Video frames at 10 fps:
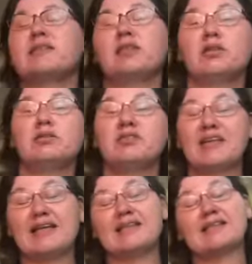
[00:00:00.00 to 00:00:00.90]
still
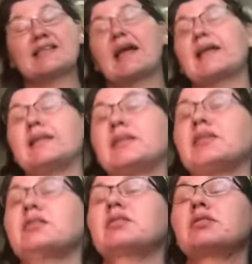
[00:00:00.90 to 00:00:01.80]
use a
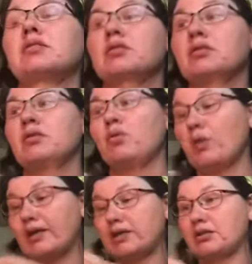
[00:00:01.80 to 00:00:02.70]
second
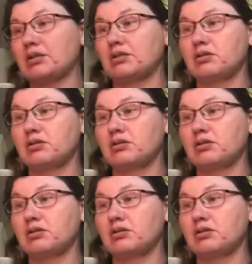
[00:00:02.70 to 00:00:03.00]
white